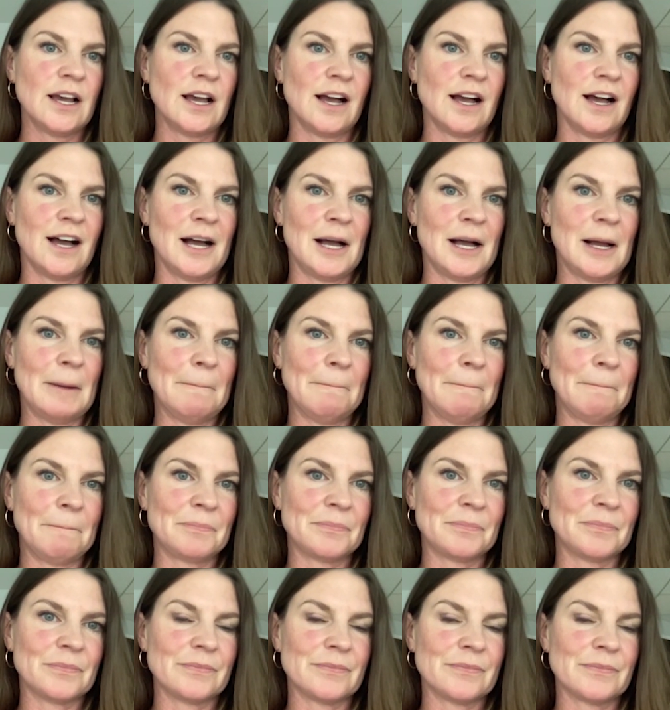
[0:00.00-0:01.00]

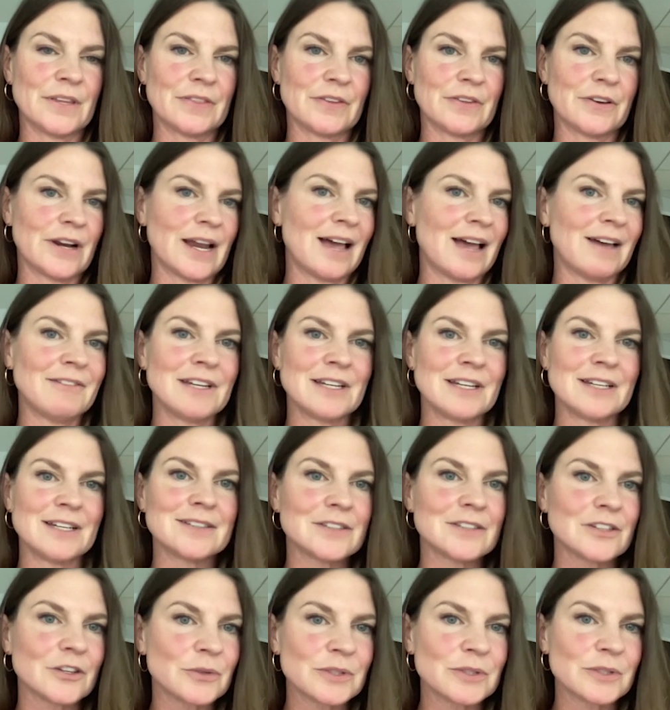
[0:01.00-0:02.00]
Um, that they're having
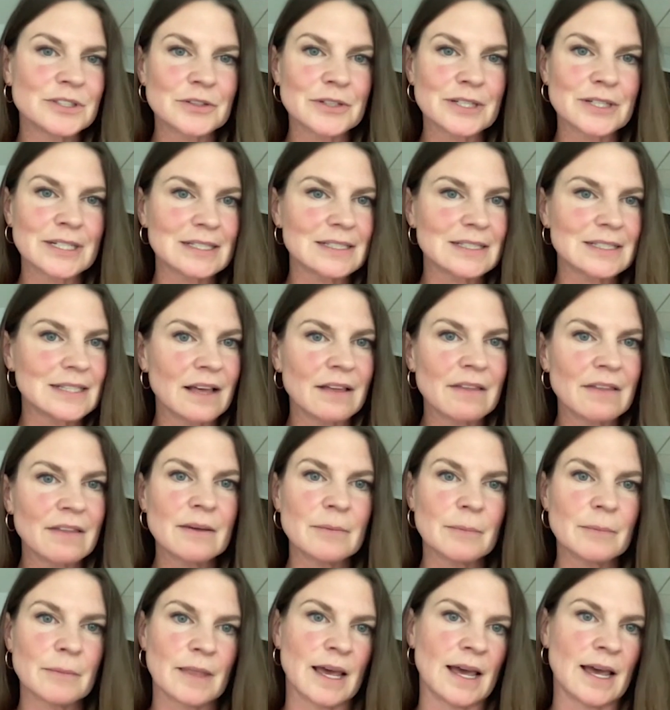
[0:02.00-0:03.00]
because no one's going to tell
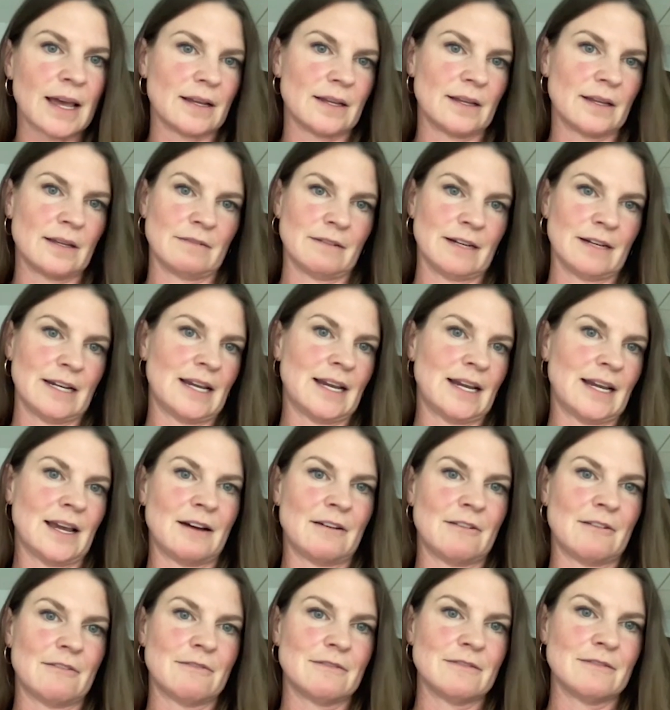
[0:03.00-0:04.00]
them that right
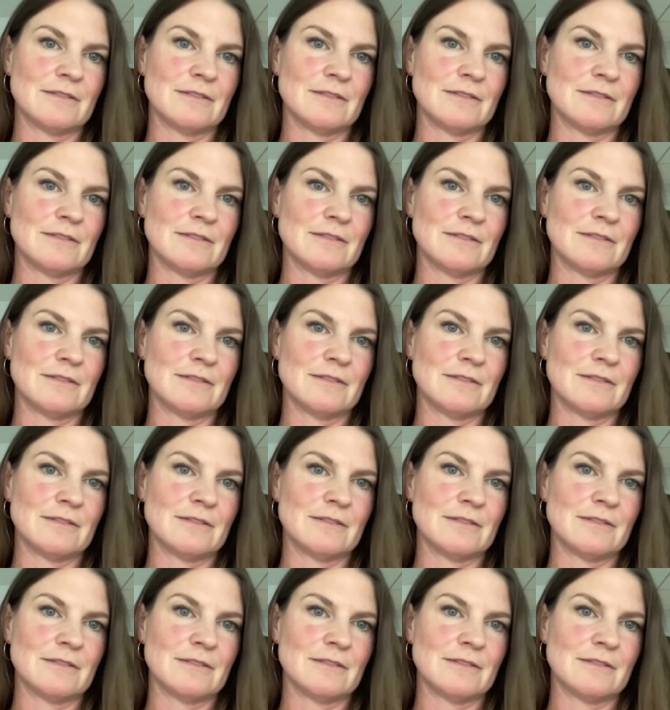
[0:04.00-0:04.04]
now.